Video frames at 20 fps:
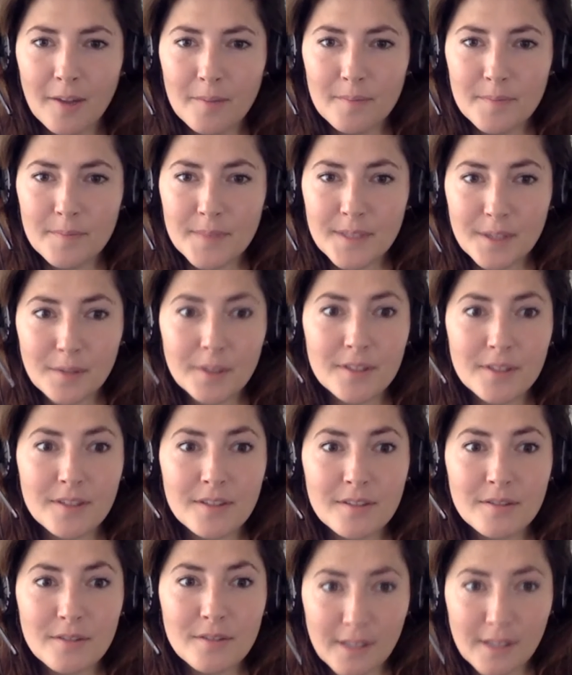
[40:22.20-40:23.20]
So
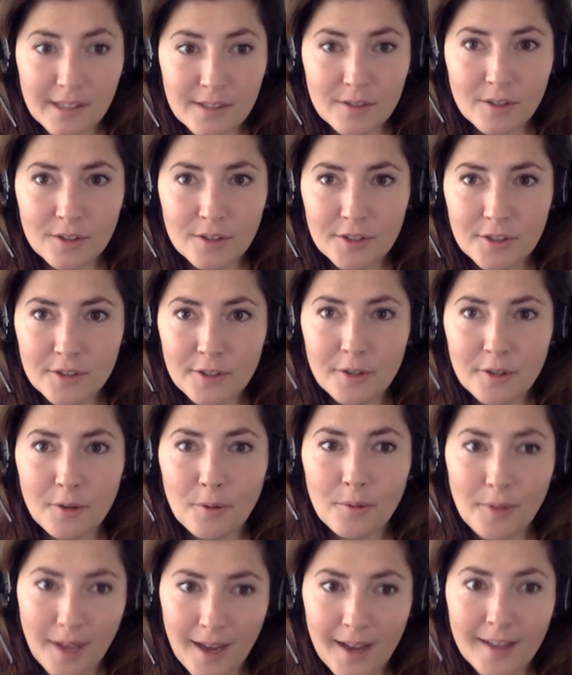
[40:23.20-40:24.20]
it's good to
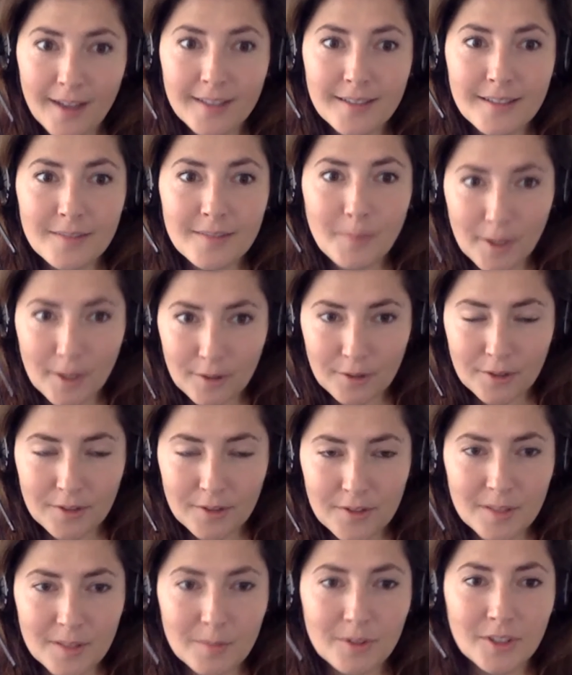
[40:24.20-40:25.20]
know that spinal
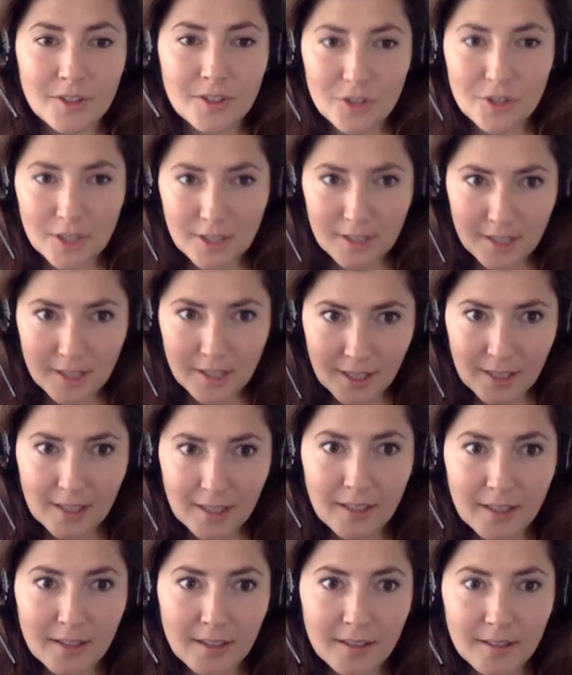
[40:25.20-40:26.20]
cord stimulation
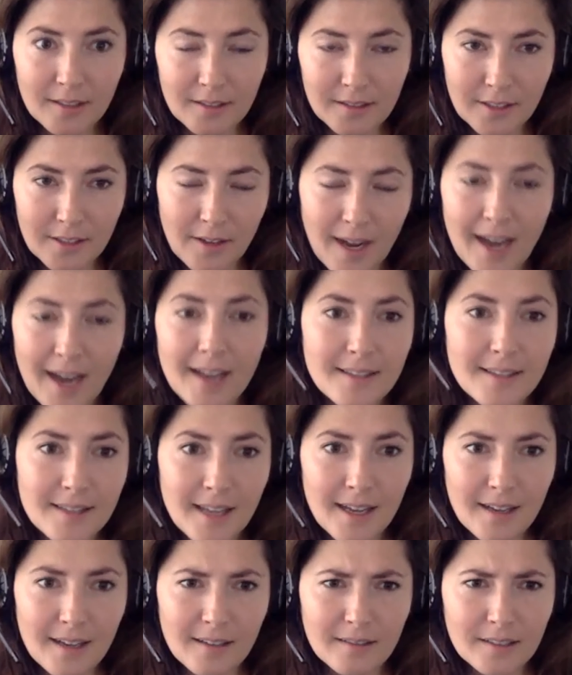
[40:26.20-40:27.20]
has
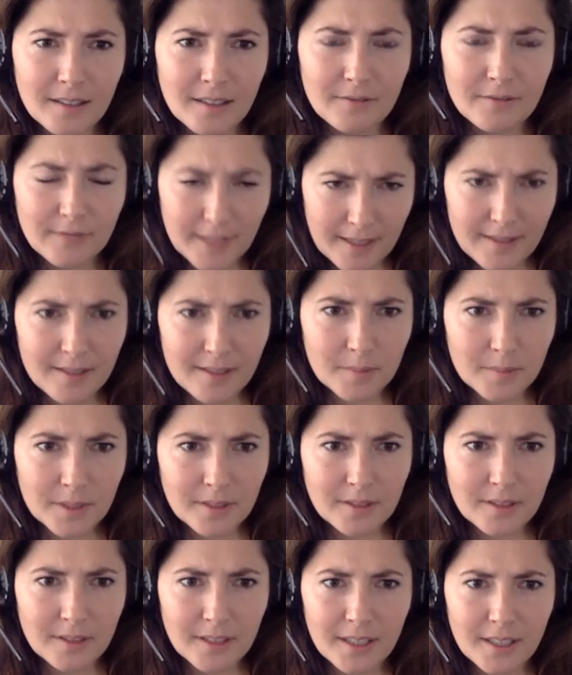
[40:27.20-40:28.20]
that
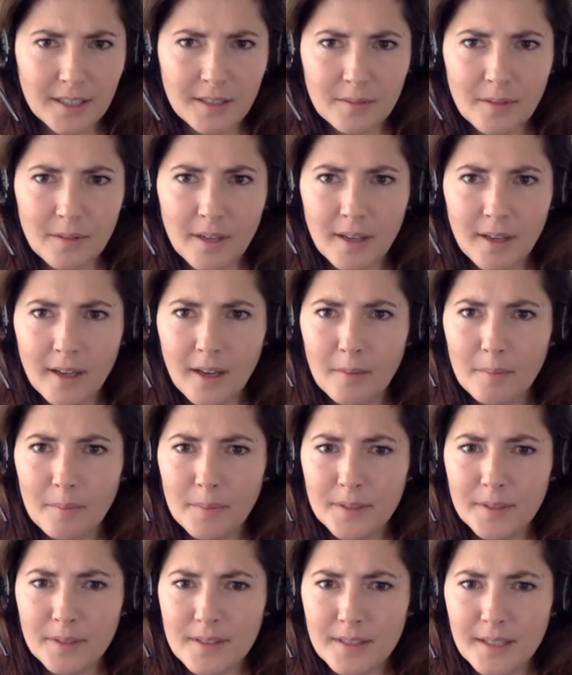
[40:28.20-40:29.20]
flexibility
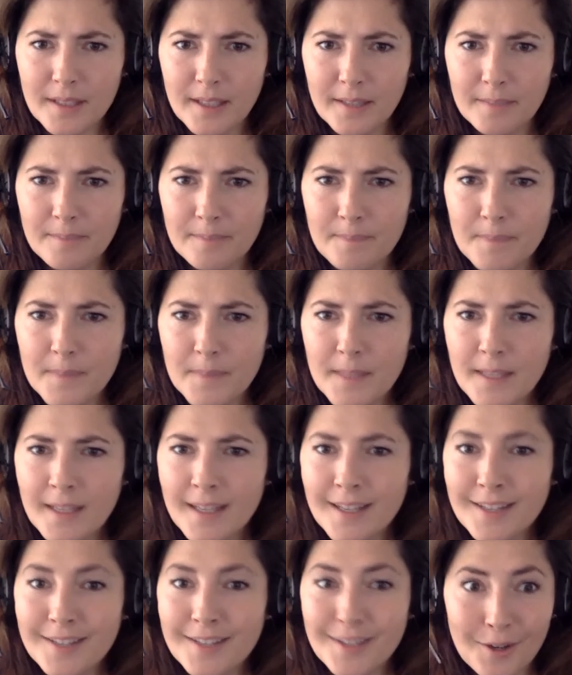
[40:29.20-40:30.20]
built in.
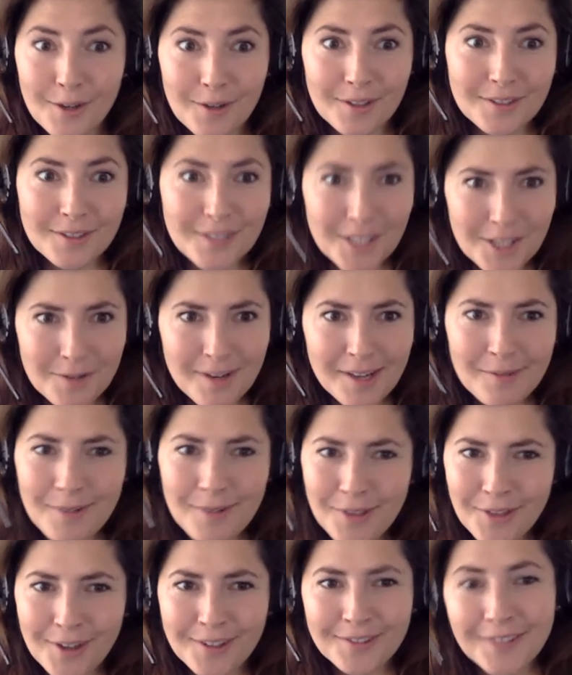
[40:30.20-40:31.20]
So continuing
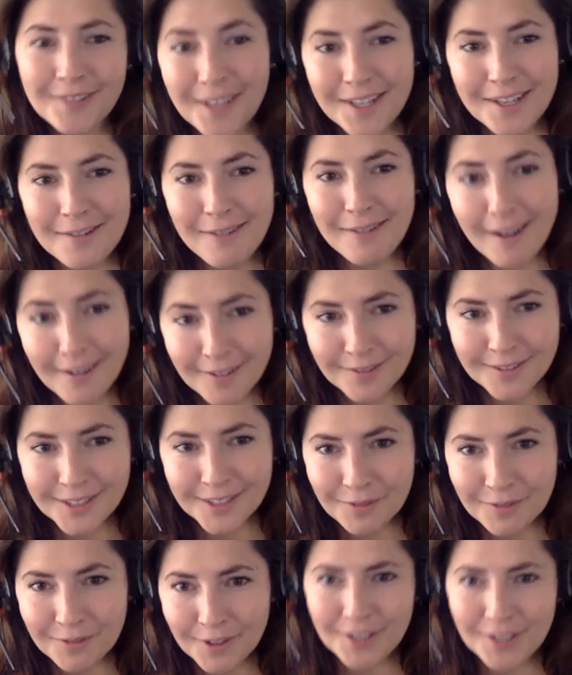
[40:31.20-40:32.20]
with our lightning round of
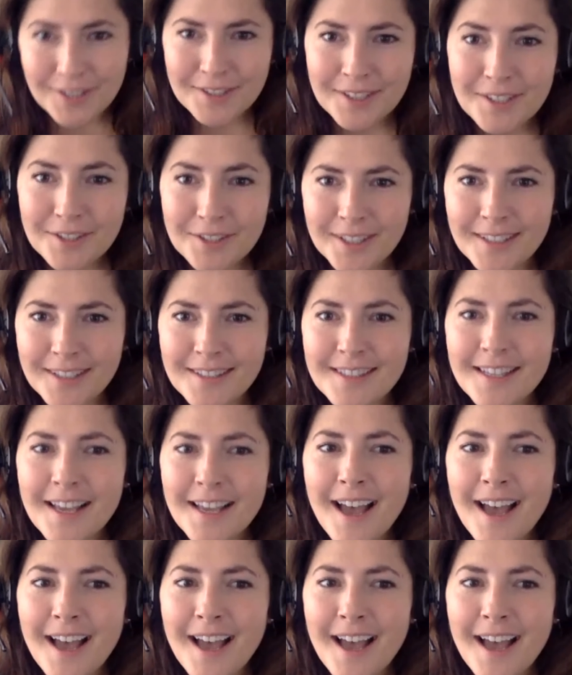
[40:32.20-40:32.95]
different conditions,